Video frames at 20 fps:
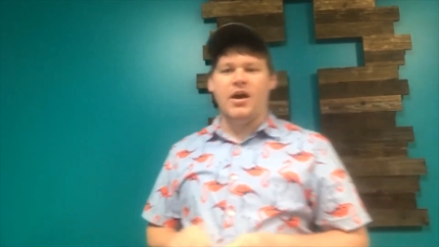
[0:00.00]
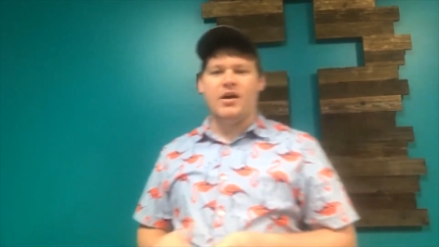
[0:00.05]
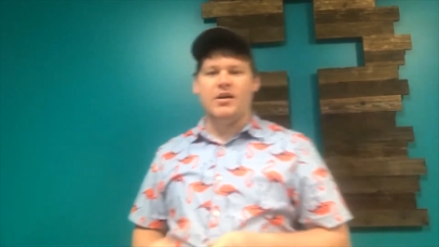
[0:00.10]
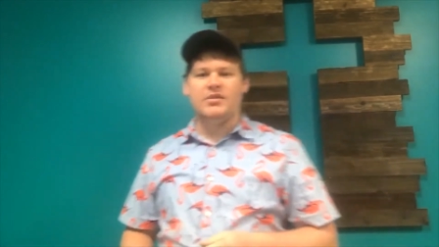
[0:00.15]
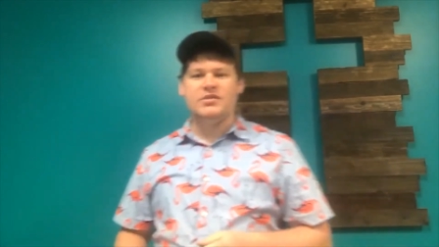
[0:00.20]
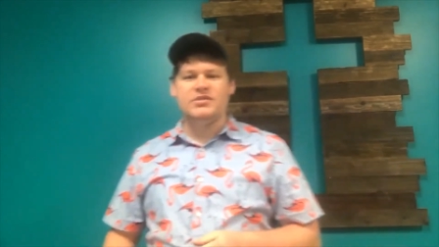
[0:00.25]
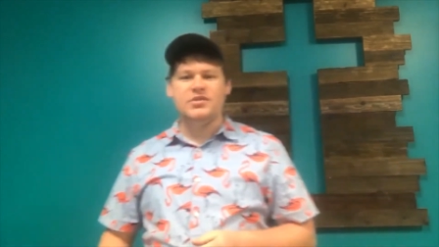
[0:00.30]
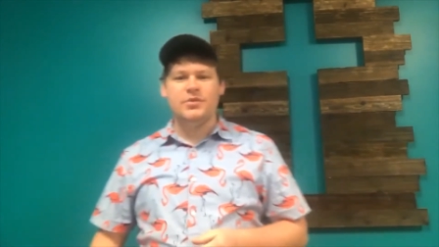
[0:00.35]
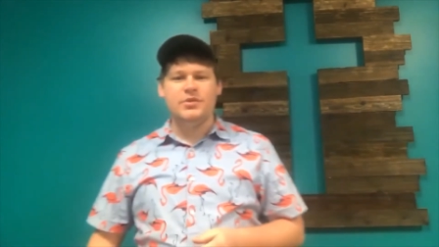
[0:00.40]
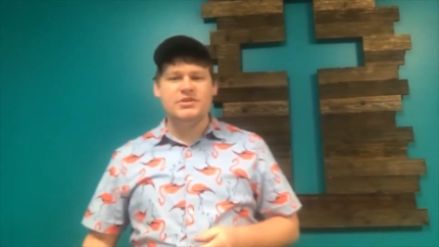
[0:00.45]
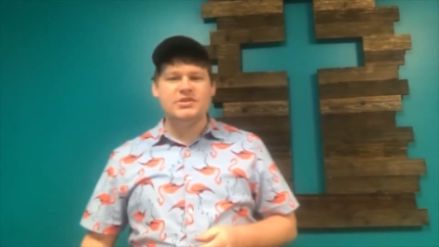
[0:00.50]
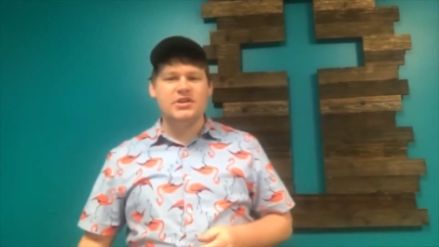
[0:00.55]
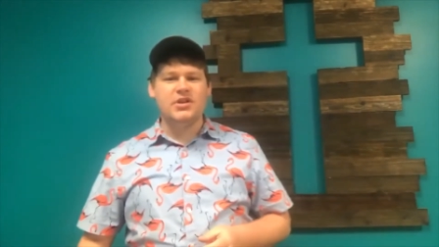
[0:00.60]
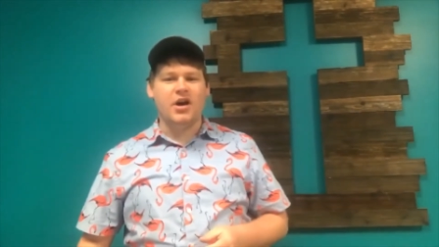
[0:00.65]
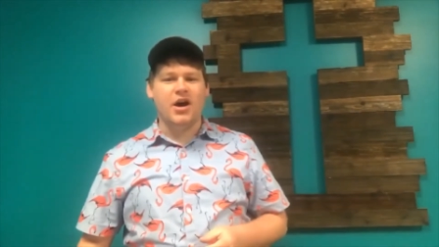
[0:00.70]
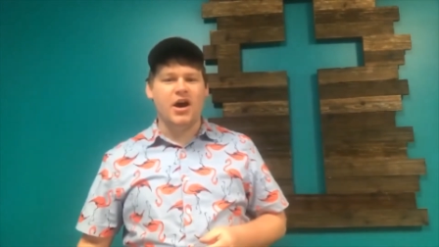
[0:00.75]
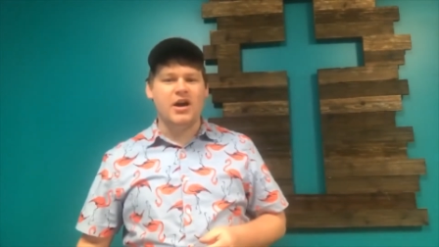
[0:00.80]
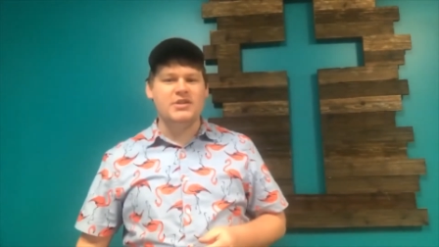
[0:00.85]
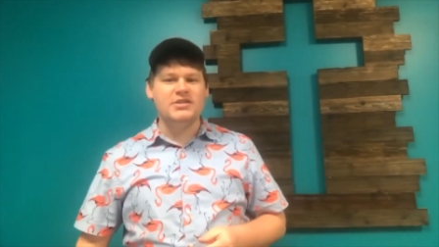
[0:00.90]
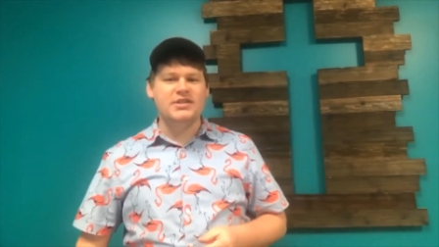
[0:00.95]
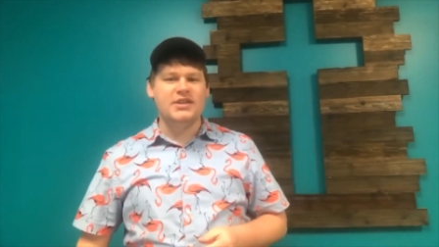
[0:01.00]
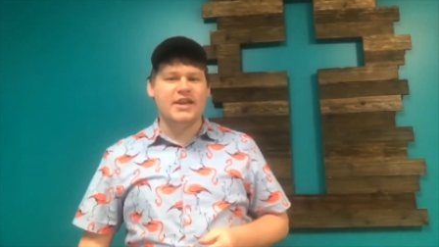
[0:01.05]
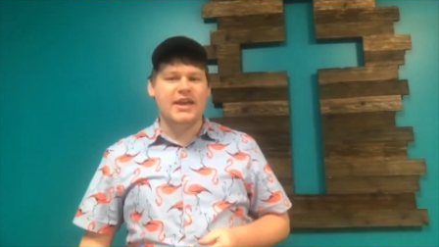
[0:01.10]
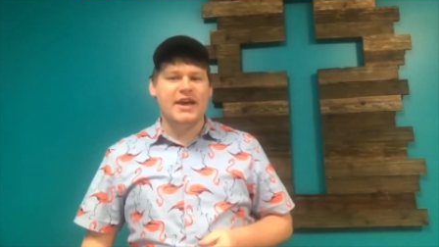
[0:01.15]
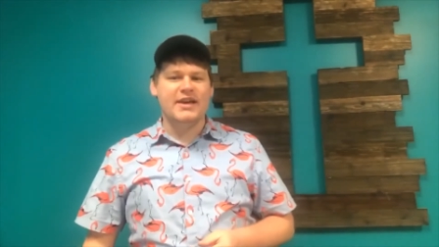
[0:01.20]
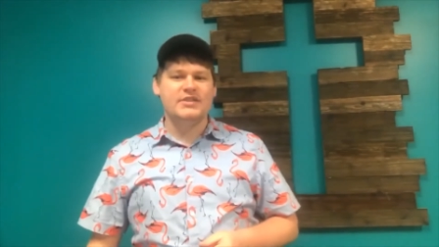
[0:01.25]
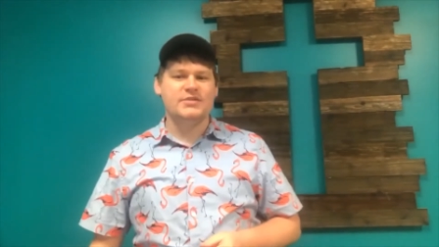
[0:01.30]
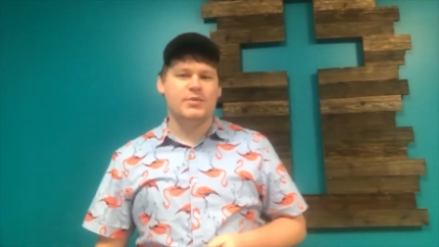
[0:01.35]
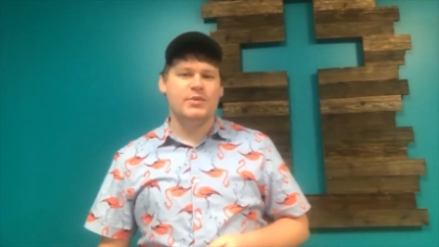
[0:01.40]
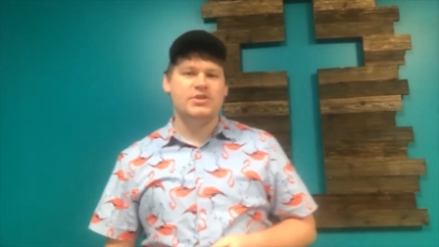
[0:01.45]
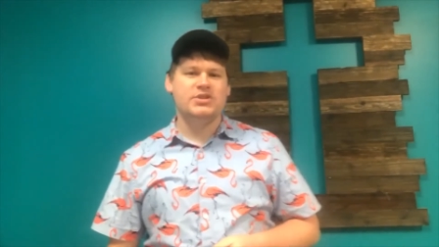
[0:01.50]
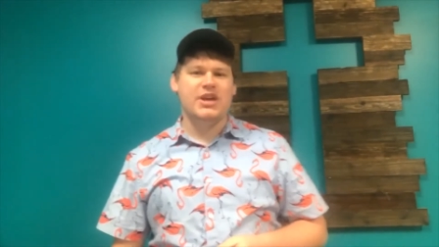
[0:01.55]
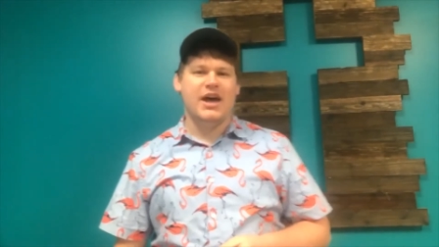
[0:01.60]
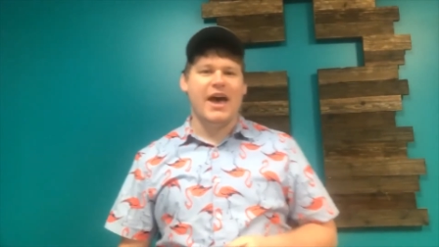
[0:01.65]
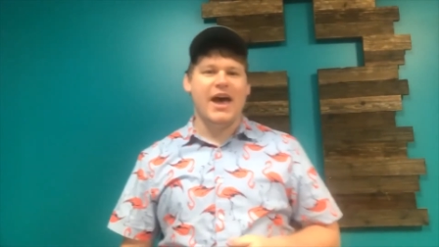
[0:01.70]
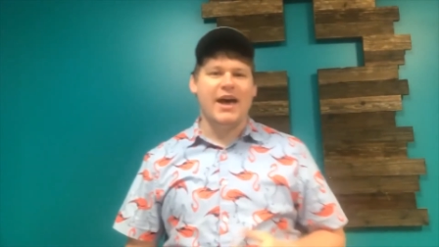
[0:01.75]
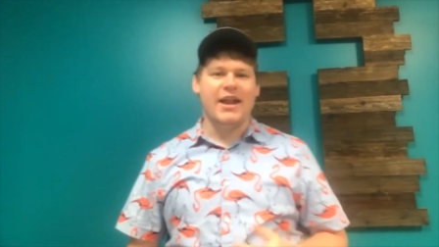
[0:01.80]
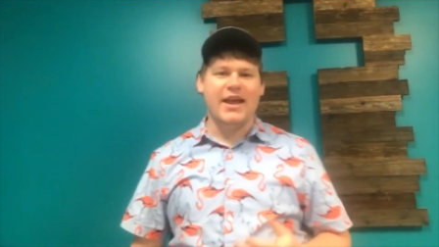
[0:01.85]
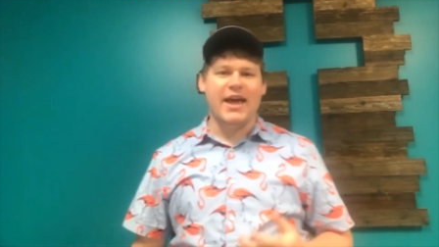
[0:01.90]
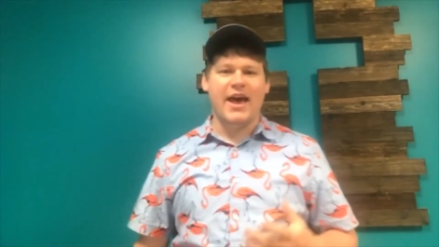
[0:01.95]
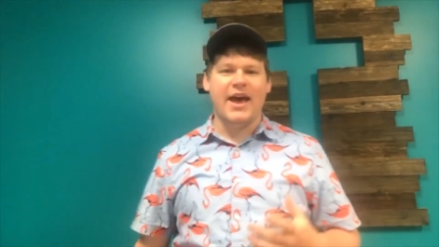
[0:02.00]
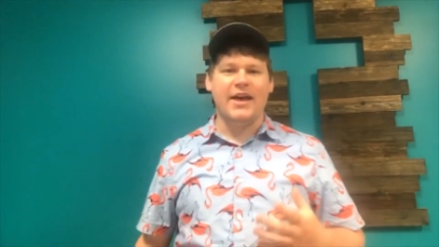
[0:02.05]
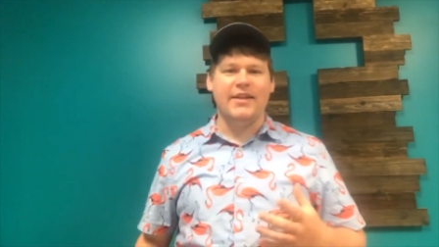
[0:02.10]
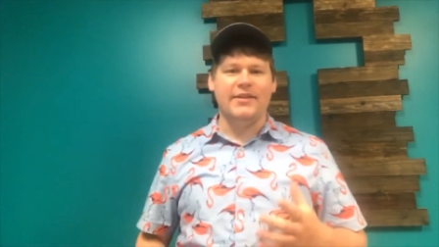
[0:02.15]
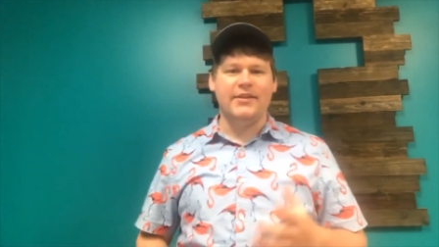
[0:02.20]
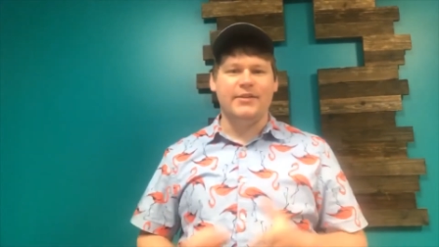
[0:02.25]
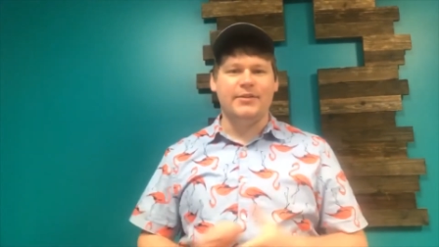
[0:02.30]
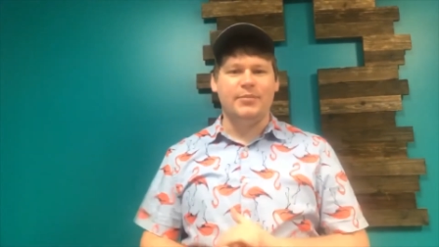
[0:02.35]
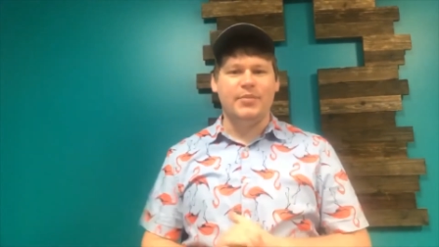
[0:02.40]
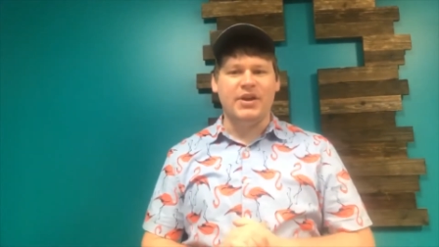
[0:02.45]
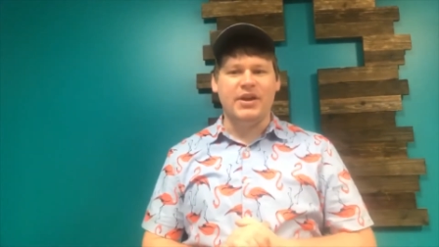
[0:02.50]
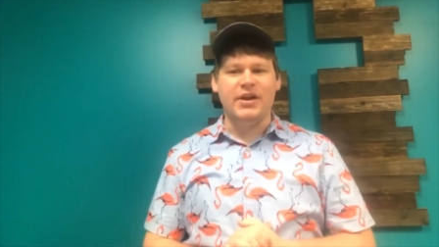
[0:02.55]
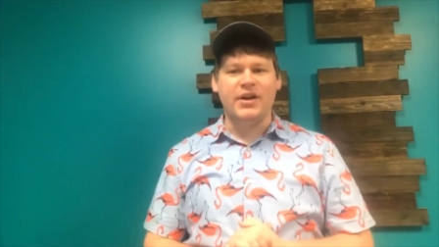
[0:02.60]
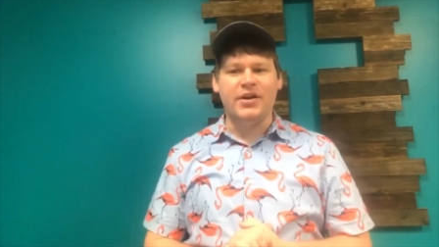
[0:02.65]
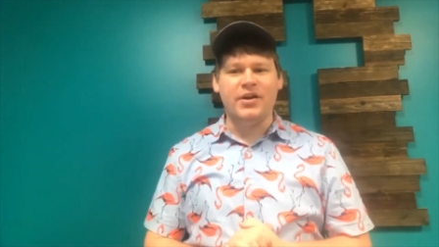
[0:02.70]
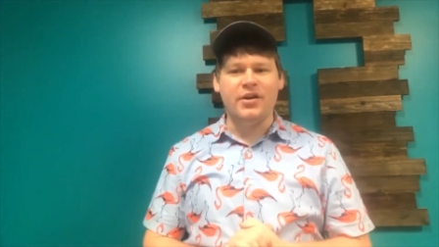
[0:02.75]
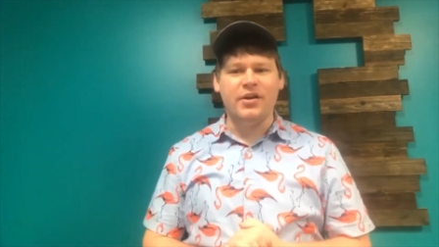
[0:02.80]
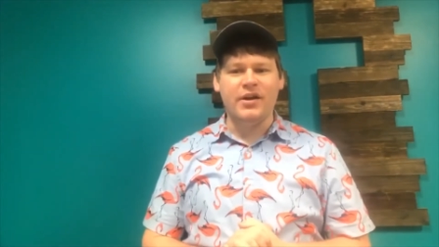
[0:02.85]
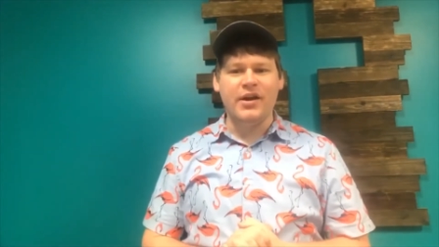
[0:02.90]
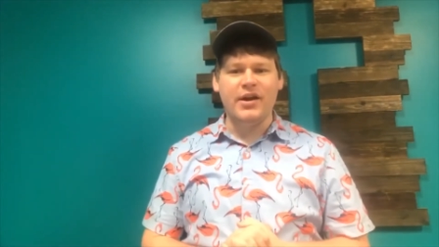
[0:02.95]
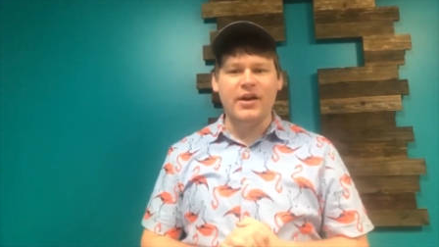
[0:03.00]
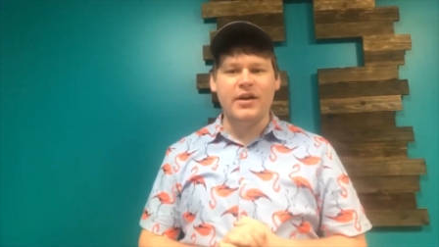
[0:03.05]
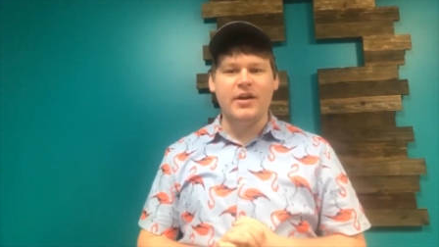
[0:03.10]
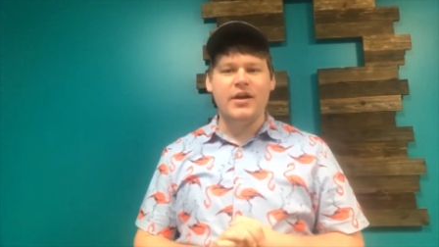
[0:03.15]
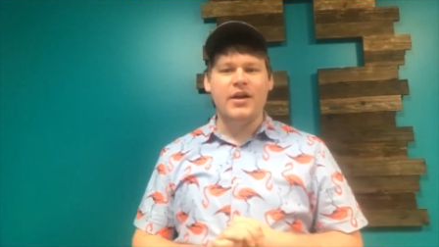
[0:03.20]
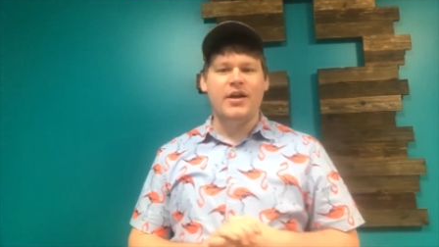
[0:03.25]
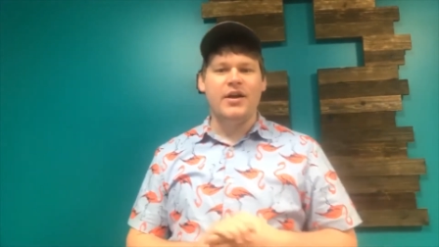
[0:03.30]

So was it hard to guess which hat had the bead under it?